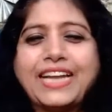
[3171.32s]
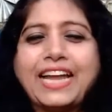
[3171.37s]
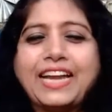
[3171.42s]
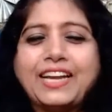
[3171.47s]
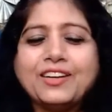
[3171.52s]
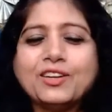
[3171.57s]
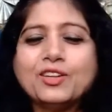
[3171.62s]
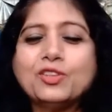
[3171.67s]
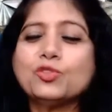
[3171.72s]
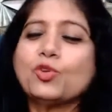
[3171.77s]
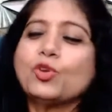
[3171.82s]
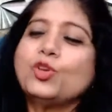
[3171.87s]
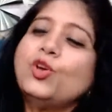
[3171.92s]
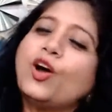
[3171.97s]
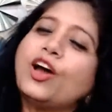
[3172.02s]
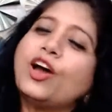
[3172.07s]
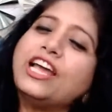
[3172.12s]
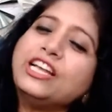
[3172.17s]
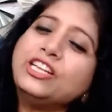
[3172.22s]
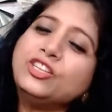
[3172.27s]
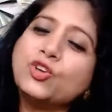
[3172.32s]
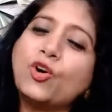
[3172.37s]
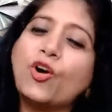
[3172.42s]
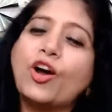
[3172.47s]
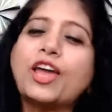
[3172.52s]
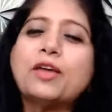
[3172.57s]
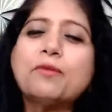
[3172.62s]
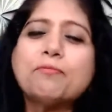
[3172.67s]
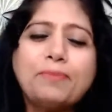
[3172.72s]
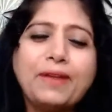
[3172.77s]
Right? So you're
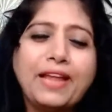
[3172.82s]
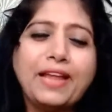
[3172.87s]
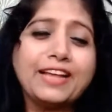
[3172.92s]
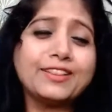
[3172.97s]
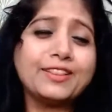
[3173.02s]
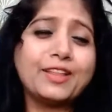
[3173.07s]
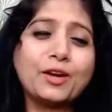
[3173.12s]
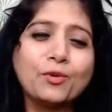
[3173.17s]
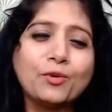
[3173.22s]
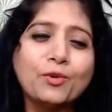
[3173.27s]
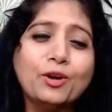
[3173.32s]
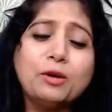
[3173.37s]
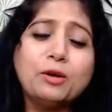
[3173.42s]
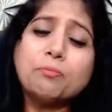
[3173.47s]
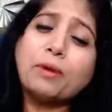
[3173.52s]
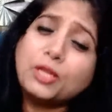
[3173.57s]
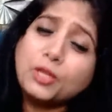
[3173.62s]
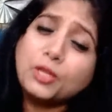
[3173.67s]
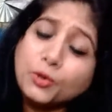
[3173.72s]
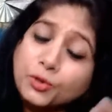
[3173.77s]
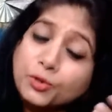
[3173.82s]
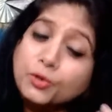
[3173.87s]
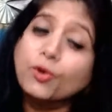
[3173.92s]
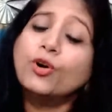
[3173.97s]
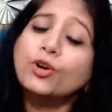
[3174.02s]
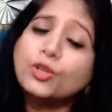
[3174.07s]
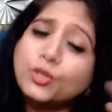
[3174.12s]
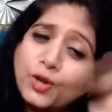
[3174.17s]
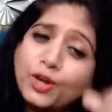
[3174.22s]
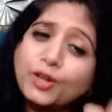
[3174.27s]
enjoying playing the role, but you
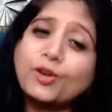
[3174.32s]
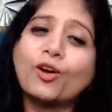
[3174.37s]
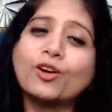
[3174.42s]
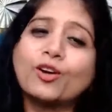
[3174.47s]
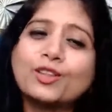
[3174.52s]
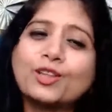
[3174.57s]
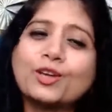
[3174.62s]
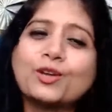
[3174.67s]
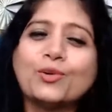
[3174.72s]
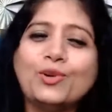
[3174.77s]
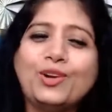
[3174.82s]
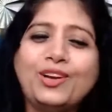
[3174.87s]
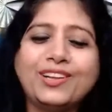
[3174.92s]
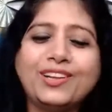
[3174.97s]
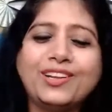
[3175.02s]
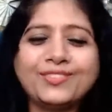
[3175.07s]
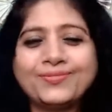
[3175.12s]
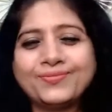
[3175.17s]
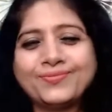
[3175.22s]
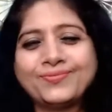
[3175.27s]
know you're not the role.